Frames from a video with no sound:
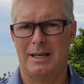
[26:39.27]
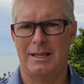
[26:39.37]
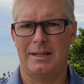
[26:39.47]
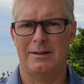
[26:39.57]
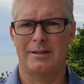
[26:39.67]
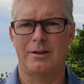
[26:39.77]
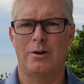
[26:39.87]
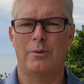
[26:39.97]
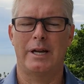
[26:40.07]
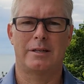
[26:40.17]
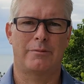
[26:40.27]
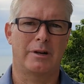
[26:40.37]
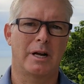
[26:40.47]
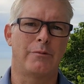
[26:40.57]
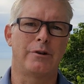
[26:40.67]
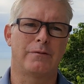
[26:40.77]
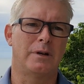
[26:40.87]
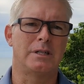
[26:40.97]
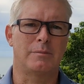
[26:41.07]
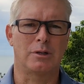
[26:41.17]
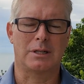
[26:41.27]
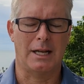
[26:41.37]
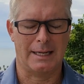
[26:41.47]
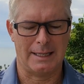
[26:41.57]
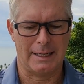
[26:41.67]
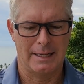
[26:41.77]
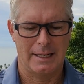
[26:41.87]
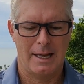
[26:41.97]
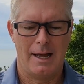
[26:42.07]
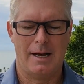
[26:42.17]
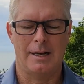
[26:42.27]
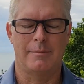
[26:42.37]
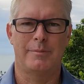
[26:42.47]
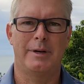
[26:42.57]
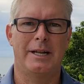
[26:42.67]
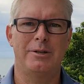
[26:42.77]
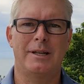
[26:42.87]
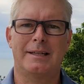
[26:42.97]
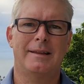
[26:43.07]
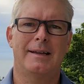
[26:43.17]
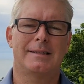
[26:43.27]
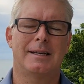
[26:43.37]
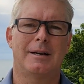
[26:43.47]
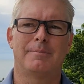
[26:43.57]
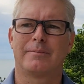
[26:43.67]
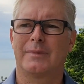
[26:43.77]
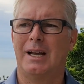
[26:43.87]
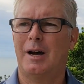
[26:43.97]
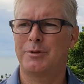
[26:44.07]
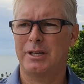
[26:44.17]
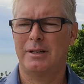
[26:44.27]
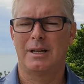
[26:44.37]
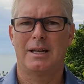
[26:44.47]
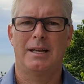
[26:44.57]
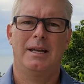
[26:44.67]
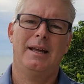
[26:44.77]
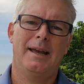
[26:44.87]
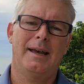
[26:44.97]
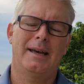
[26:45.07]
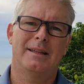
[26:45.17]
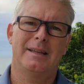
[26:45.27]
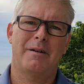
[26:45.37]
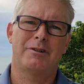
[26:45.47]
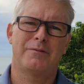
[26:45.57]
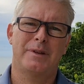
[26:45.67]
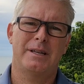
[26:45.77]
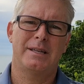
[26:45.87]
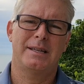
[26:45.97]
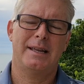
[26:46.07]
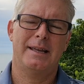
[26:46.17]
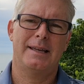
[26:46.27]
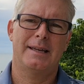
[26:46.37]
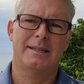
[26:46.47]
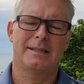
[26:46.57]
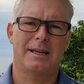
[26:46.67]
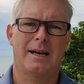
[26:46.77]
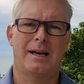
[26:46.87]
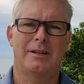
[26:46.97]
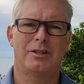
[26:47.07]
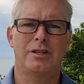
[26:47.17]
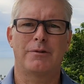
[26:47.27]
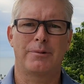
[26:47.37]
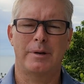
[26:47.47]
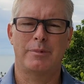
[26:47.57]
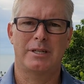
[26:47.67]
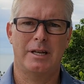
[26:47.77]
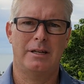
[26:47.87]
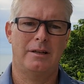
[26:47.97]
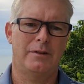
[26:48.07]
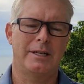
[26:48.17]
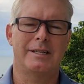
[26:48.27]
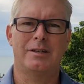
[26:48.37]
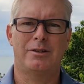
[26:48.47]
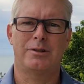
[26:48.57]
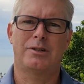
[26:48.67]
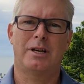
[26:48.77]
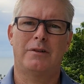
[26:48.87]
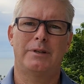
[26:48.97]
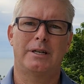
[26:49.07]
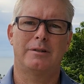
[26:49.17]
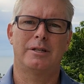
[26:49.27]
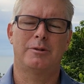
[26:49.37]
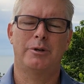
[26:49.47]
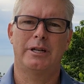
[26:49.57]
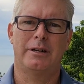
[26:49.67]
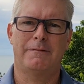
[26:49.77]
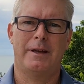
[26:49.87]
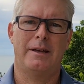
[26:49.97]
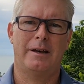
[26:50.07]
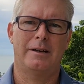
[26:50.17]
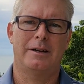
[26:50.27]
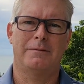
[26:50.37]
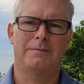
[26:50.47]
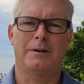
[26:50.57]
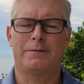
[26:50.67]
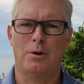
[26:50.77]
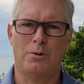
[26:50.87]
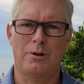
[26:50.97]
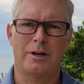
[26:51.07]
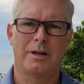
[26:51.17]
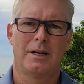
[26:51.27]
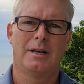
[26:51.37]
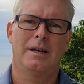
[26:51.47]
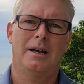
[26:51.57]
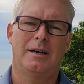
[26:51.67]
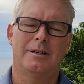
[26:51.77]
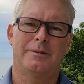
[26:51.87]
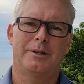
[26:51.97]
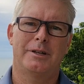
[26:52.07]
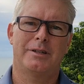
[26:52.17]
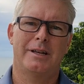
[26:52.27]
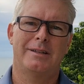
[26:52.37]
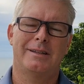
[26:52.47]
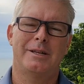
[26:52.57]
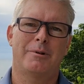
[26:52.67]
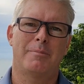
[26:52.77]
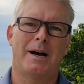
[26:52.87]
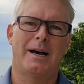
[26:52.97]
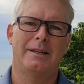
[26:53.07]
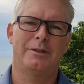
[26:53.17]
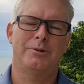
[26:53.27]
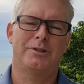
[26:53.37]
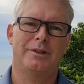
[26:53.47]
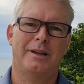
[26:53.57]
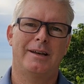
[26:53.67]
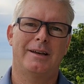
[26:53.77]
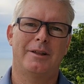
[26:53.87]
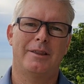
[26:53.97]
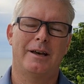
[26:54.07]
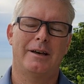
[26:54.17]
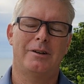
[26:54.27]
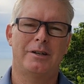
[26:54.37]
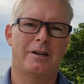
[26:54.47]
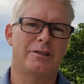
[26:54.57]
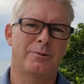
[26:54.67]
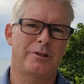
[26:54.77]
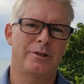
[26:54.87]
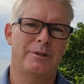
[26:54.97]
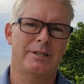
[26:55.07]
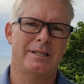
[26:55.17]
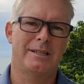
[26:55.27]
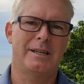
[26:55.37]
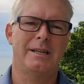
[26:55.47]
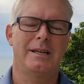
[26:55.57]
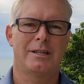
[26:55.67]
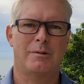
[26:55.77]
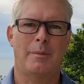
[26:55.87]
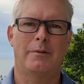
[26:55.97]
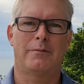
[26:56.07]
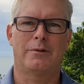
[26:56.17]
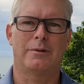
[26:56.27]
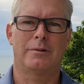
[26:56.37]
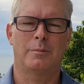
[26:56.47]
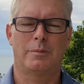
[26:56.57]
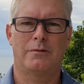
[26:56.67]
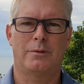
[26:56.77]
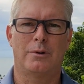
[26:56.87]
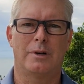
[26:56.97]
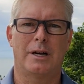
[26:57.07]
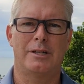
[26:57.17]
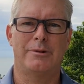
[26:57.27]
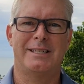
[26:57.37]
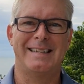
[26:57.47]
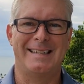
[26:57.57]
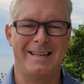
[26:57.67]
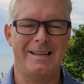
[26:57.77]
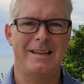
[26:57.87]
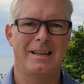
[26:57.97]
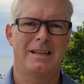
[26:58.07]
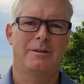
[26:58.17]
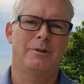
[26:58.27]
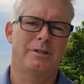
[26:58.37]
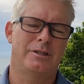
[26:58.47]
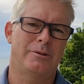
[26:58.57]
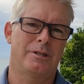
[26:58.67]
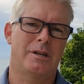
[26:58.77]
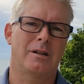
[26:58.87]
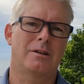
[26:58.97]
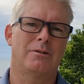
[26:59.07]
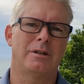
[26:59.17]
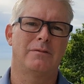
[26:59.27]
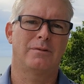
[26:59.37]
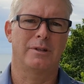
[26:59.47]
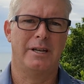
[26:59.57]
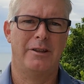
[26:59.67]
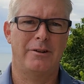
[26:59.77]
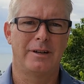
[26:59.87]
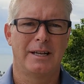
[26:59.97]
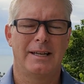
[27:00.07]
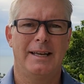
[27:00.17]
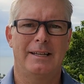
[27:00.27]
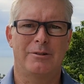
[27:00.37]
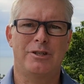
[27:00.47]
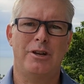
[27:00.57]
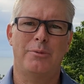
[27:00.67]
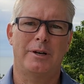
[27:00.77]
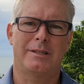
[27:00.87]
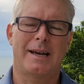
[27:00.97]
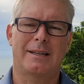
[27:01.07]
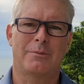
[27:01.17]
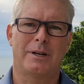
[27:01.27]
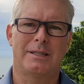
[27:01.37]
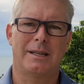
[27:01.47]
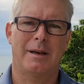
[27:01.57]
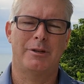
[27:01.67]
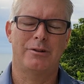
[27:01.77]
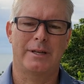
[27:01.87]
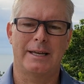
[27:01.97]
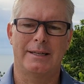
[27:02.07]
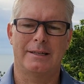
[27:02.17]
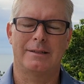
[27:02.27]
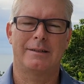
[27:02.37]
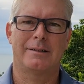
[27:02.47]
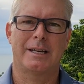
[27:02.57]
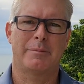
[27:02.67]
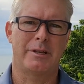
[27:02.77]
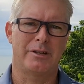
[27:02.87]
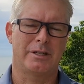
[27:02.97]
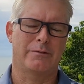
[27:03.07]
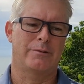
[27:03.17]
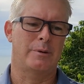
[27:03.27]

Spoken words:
then there's no way to recover your funds, most likely. But I do like that option. And the average fee is just over 3%. You can test it yourself. You can just put in a faux order. You're going to say you want to use $100 worth of USDC, swap up for USDT, which is US dollar coin for Tether, and it'll show you exactly how much you'll get, and it turned out to be just over